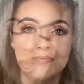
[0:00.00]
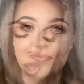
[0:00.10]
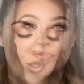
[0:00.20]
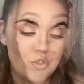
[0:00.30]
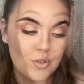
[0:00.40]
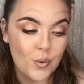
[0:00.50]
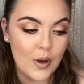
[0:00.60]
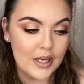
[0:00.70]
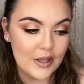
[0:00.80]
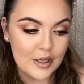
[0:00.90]
So
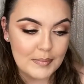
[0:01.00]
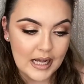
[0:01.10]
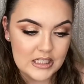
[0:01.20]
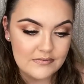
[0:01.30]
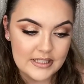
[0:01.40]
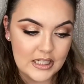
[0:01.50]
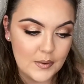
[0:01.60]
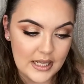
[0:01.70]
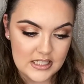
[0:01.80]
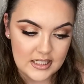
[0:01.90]
another pageant related
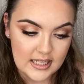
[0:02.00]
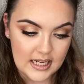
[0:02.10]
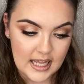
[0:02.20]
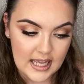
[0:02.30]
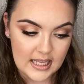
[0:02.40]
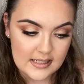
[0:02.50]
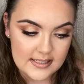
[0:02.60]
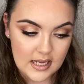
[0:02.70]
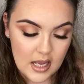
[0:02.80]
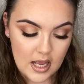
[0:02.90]
question then is,
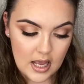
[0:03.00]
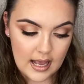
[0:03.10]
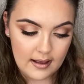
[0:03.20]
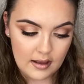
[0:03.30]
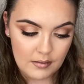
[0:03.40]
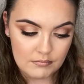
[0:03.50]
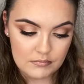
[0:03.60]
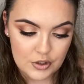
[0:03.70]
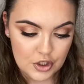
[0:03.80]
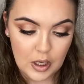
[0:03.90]

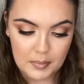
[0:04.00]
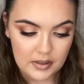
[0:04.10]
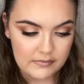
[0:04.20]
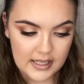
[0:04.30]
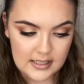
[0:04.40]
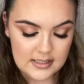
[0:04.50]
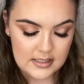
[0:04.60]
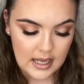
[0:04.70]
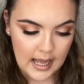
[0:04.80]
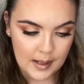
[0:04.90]
there's a couple of these
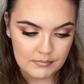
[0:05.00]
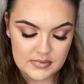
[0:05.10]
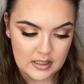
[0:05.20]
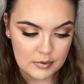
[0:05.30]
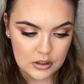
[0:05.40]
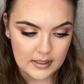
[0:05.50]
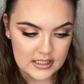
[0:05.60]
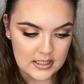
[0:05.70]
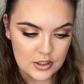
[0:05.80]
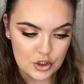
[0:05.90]
similar questions.